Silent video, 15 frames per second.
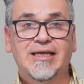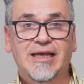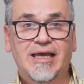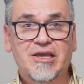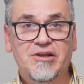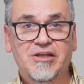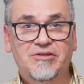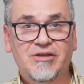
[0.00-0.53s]

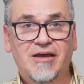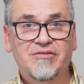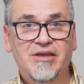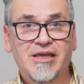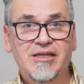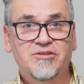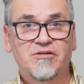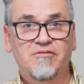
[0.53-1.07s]
and you need to have the
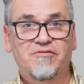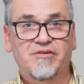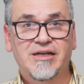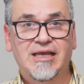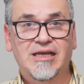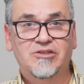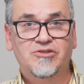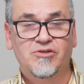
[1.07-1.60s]
interim
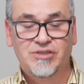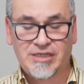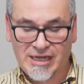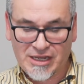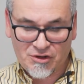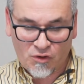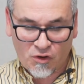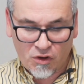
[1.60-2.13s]
financials,
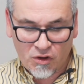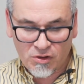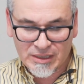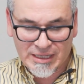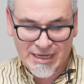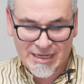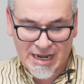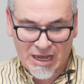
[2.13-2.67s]
and all
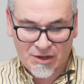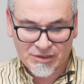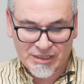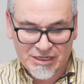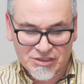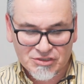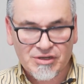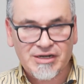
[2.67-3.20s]
laid out,
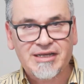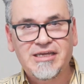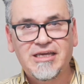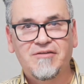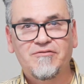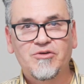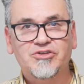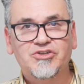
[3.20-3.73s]
and it's going to
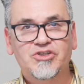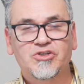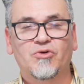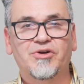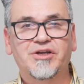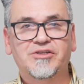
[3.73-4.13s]
give you a story.